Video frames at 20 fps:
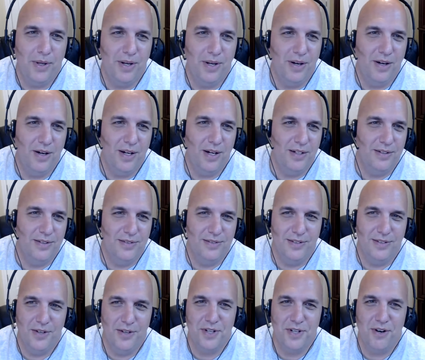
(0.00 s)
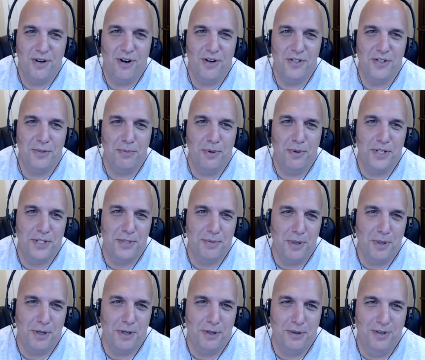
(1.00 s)
not. Those cars are pretty yeah.
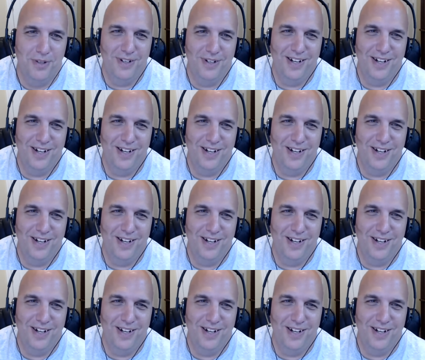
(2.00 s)
small.